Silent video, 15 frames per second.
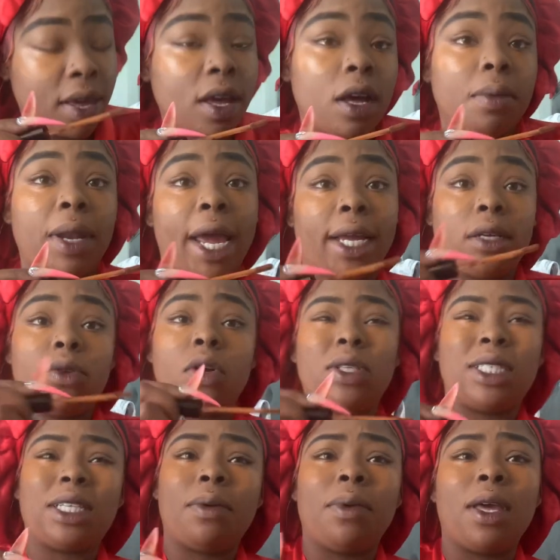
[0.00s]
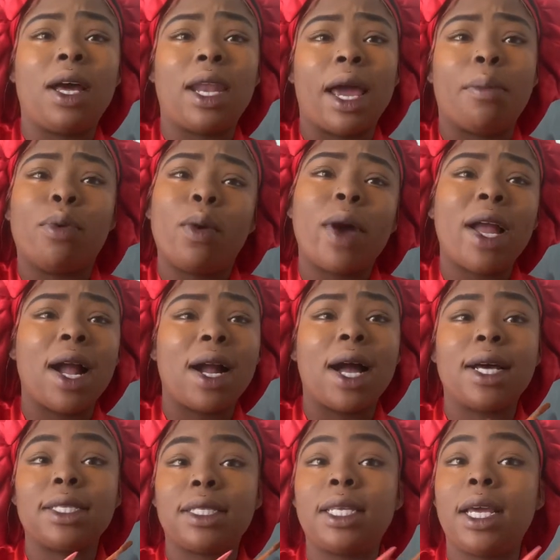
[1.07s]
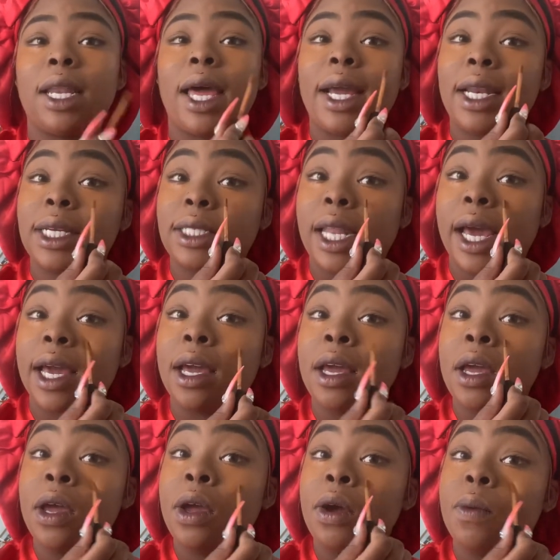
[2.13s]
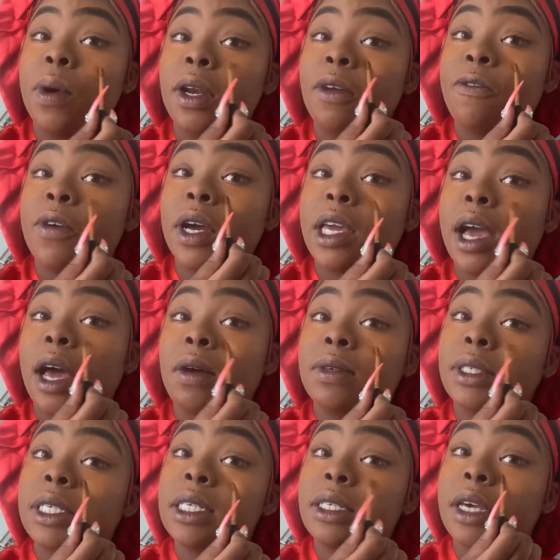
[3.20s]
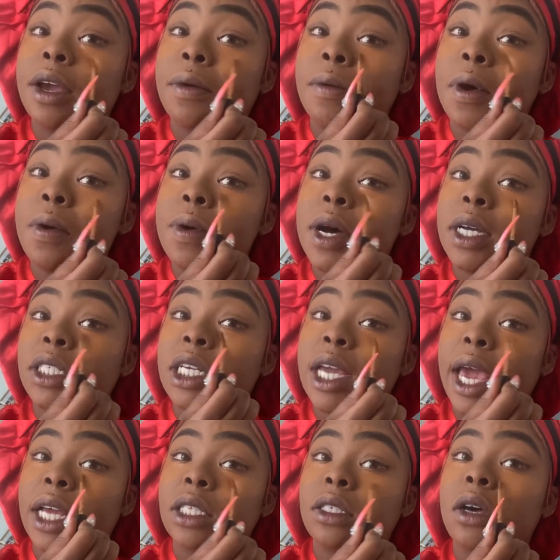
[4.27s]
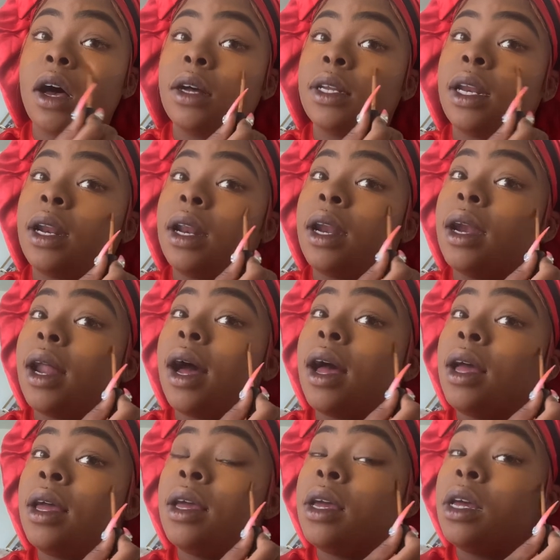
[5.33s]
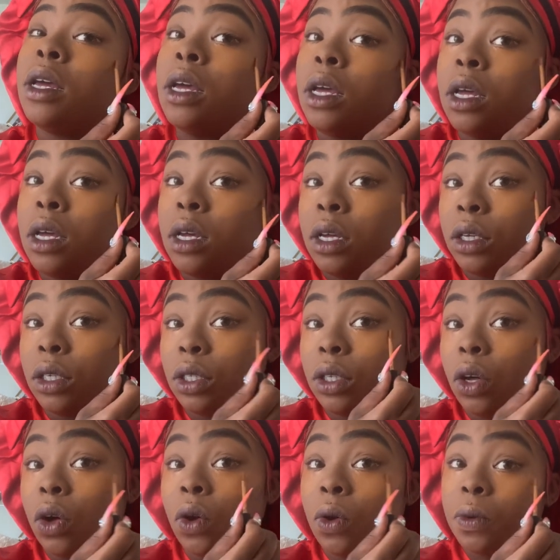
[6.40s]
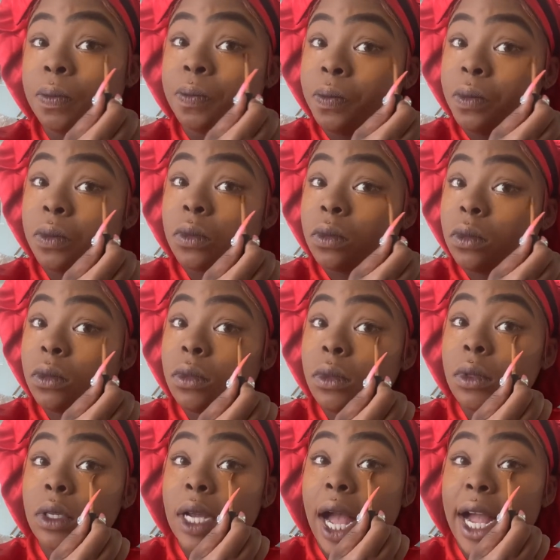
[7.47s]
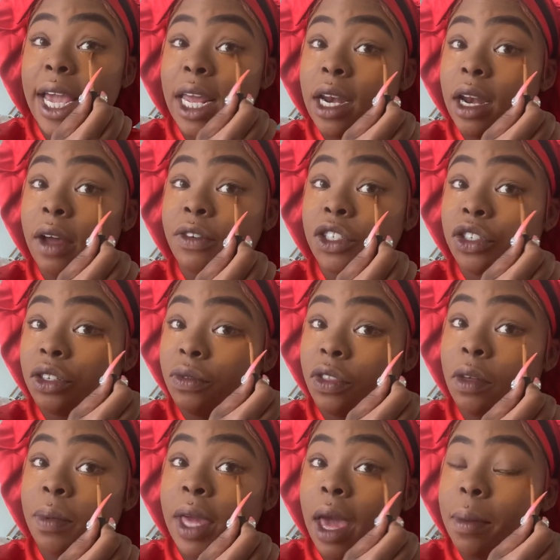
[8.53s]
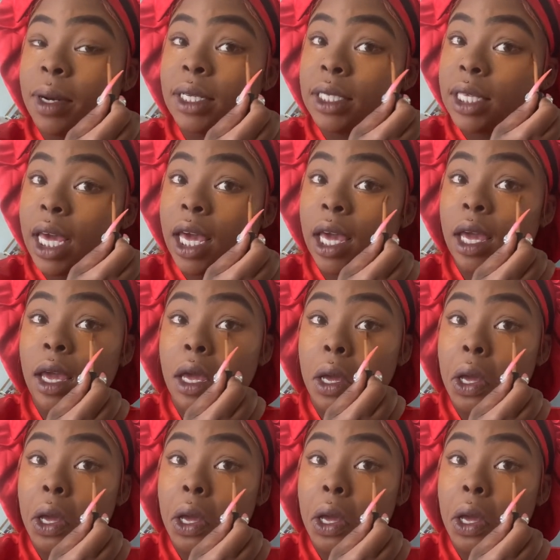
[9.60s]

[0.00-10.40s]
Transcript: up, like, you know, sit me up. Like, bro, why y'all got her sitting like this? Like, what the fuck? Y'all don't see something wrong with her? She can't talk, da da da da. So I get enough strength to be able to say,